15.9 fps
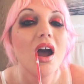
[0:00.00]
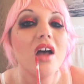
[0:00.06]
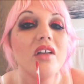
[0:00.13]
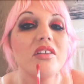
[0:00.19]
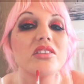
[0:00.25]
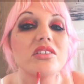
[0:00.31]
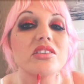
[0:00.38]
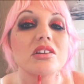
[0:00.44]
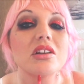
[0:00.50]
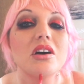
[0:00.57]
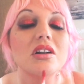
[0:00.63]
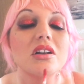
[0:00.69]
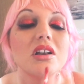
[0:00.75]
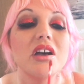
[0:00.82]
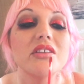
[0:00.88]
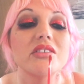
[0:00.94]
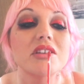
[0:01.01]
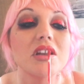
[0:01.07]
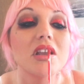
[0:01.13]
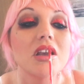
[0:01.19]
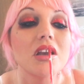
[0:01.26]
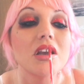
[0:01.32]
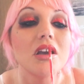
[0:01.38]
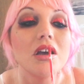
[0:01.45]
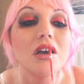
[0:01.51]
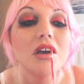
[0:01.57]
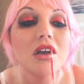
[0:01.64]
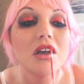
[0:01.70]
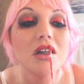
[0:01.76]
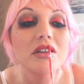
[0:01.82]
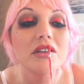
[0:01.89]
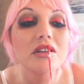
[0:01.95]
And this is long lasting.
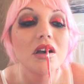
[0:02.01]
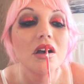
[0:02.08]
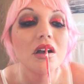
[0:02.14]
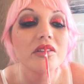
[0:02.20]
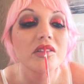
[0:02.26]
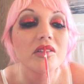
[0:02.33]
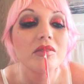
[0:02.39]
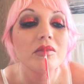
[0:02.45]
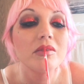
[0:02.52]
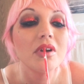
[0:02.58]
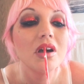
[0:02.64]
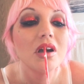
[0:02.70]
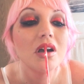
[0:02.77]
It's awesome.